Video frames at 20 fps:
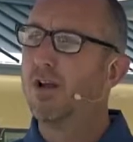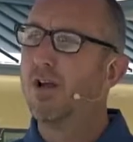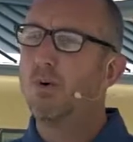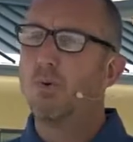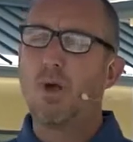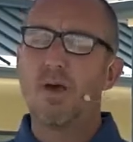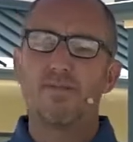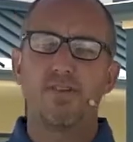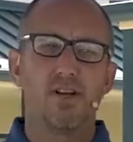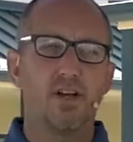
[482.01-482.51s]
We
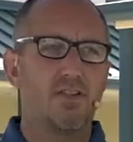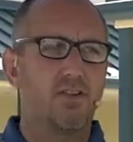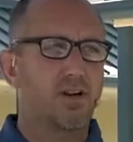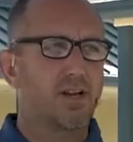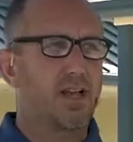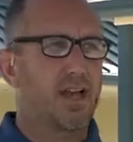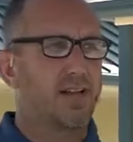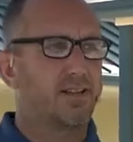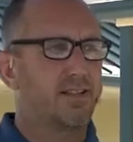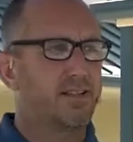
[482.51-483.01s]
have another
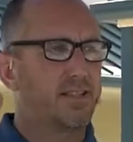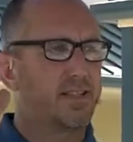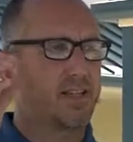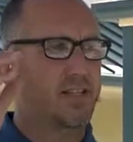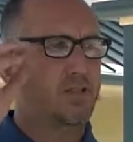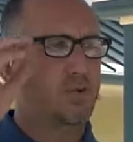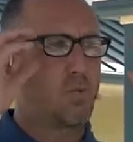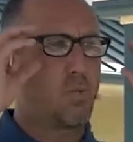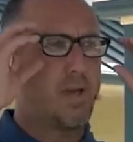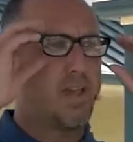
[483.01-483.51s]
kind of
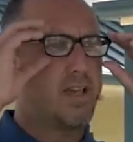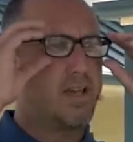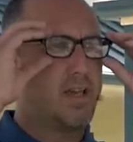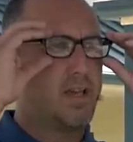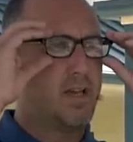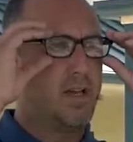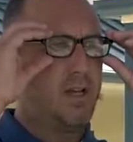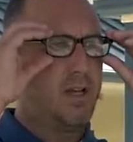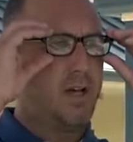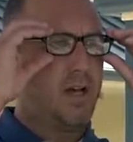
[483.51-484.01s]
six week
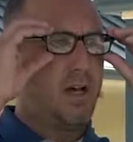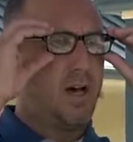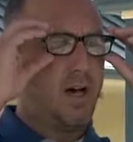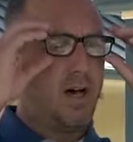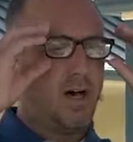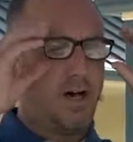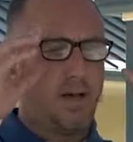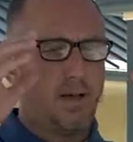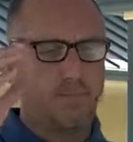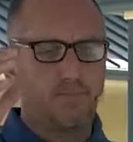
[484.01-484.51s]

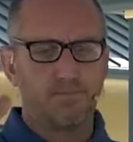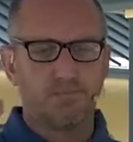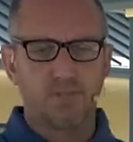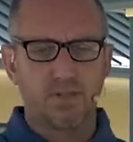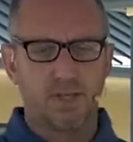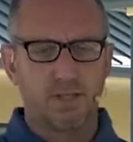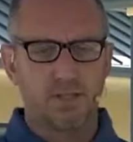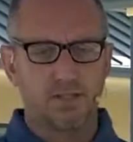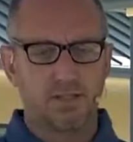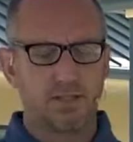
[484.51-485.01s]
um,
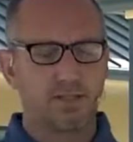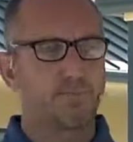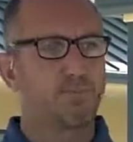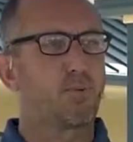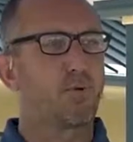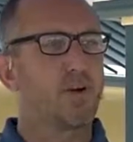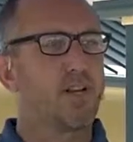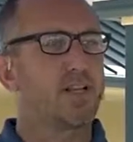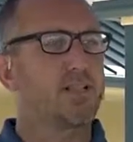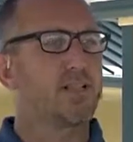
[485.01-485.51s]

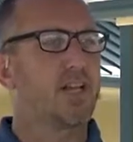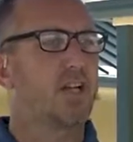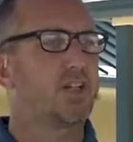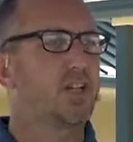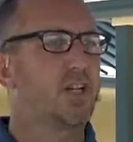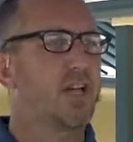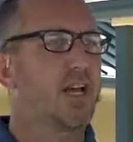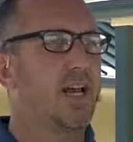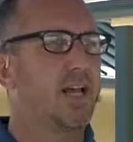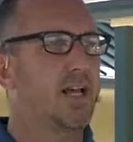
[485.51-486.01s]
spring
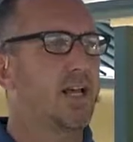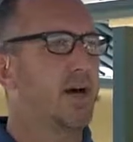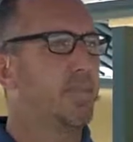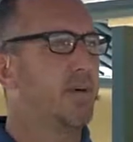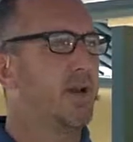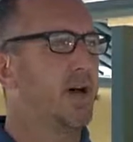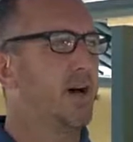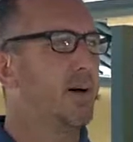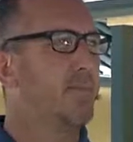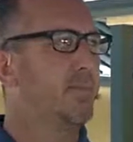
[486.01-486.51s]
session kind of coming
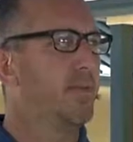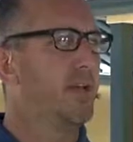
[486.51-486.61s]
up.